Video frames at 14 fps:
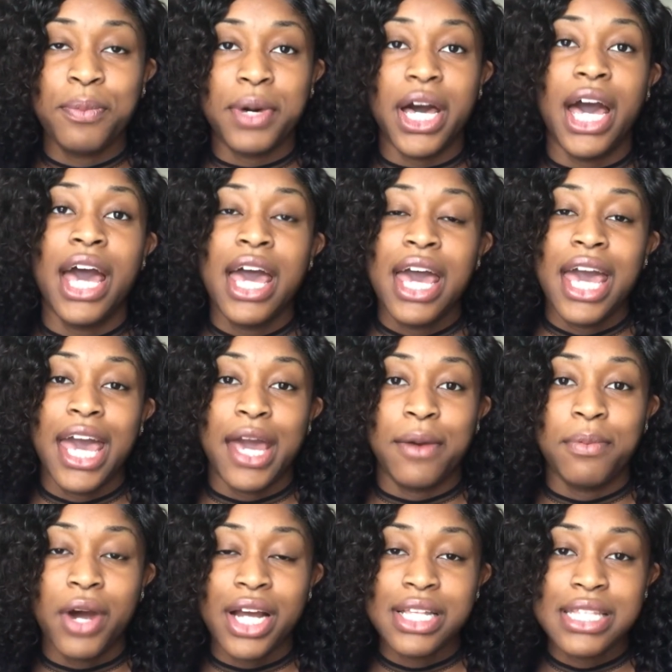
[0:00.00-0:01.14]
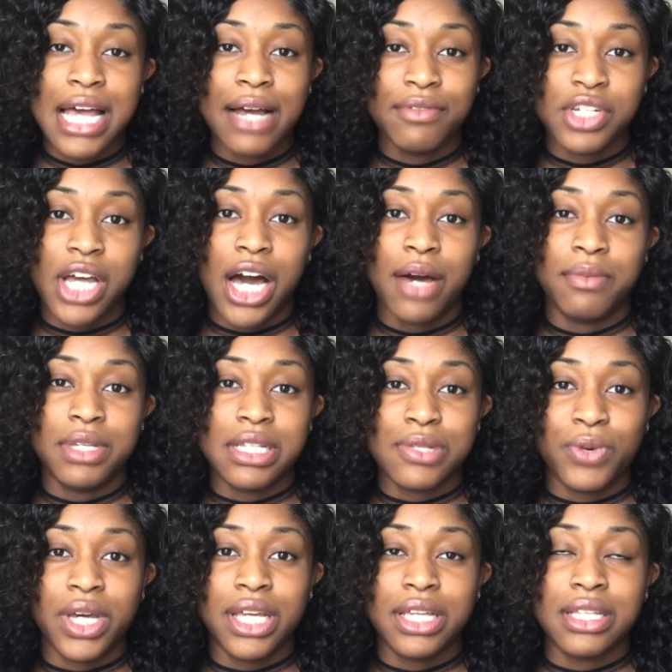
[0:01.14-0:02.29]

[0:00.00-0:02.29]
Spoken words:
but a part-time job is what